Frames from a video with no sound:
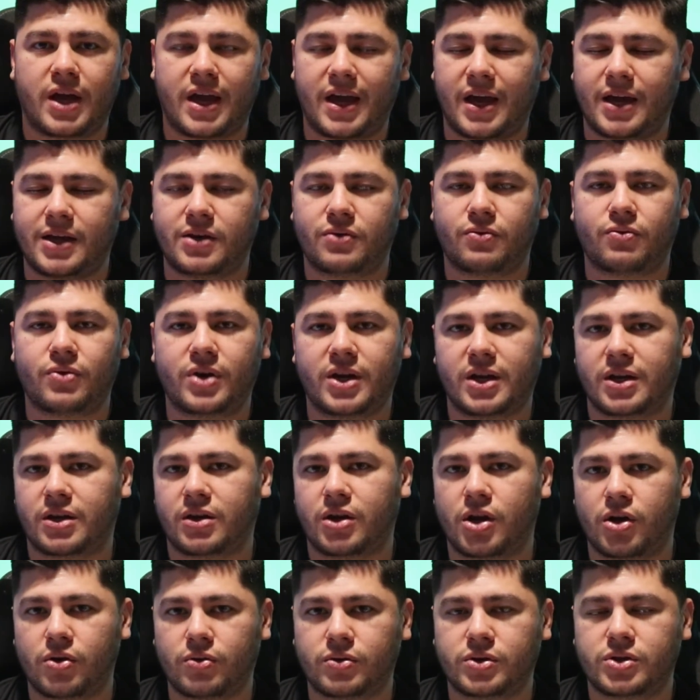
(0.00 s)
handwritten
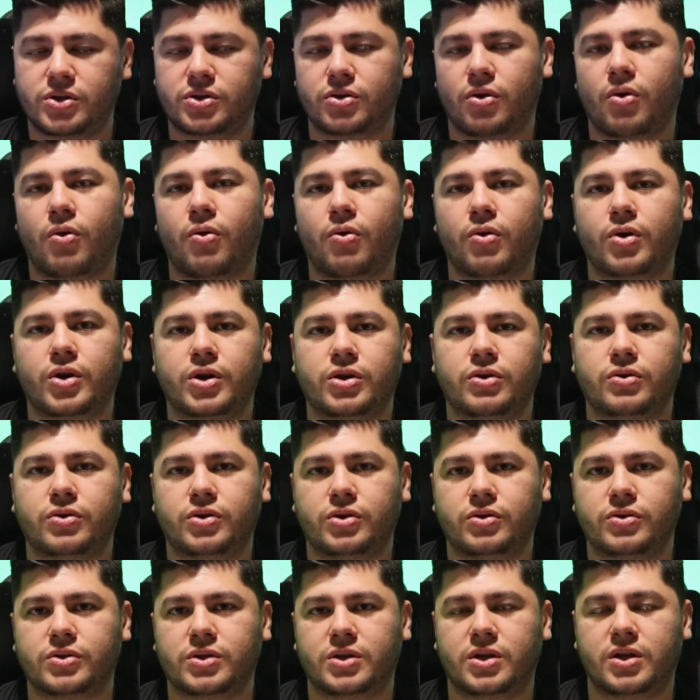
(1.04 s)
notes, or you
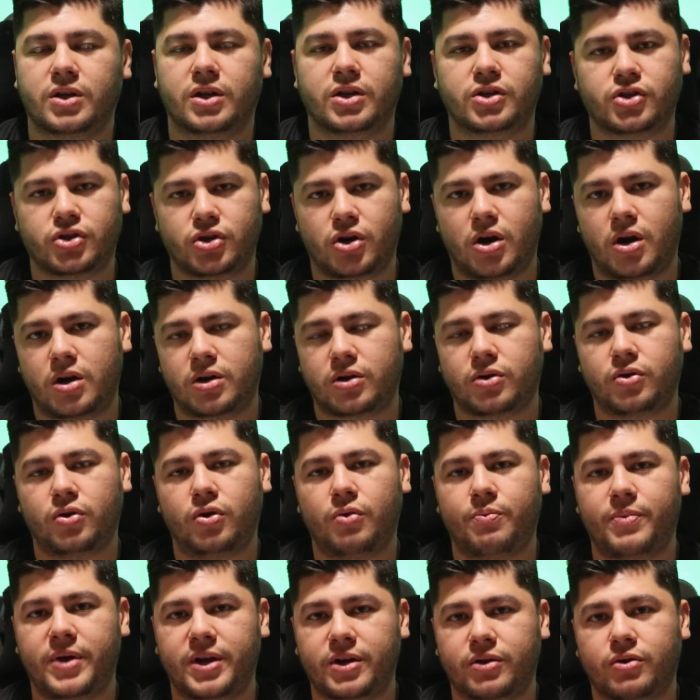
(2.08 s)
use an electronic
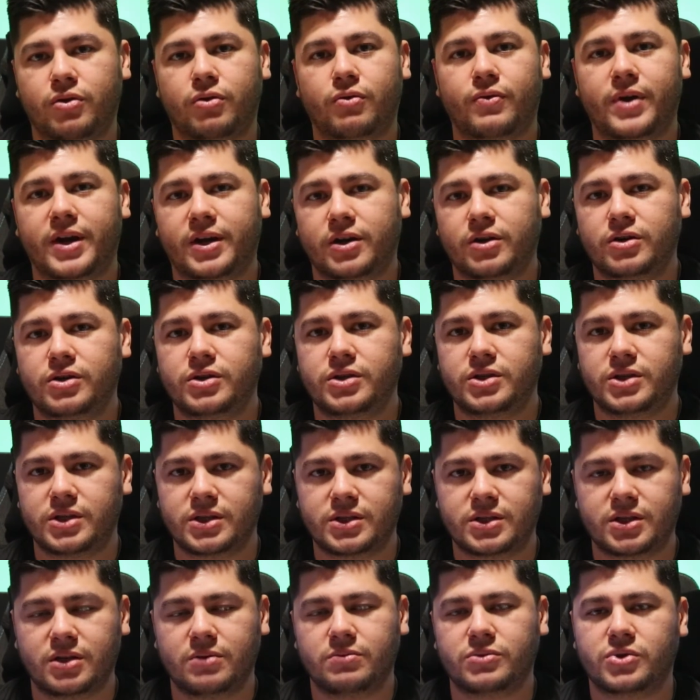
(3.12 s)
medical record
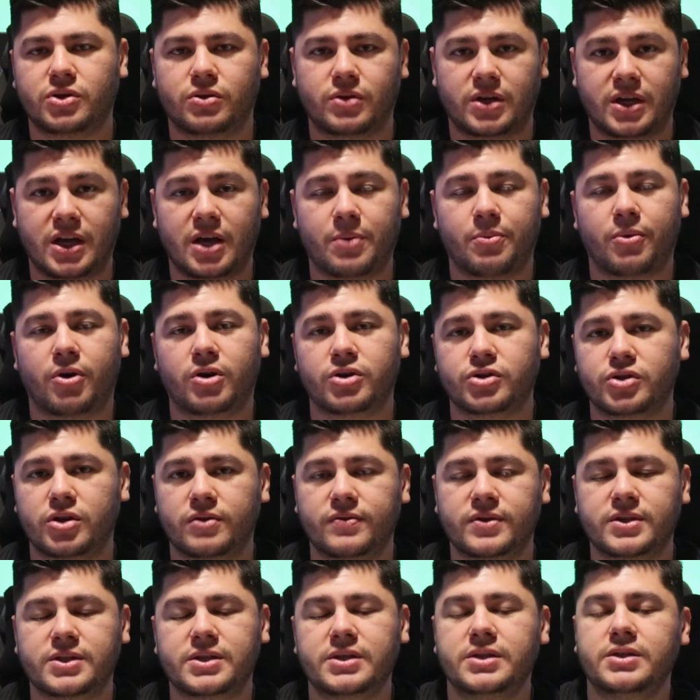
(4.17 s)
system, so EMR
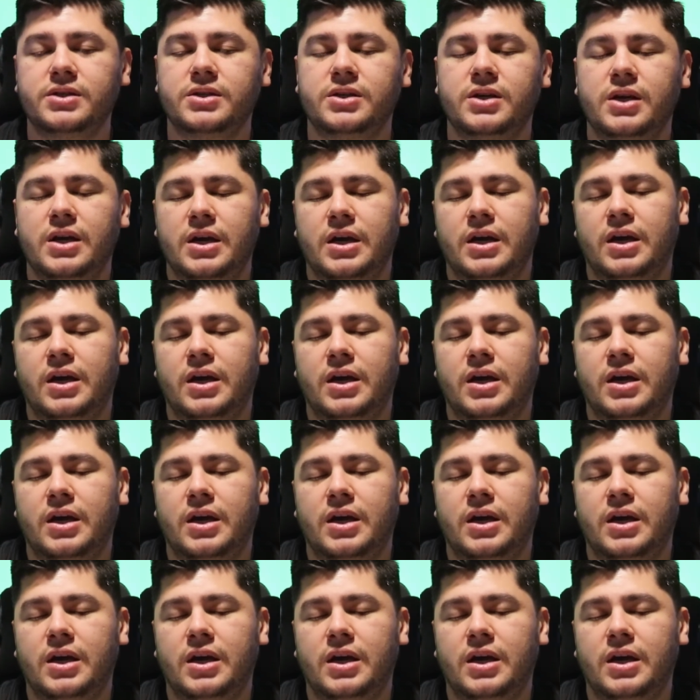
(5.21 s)
services,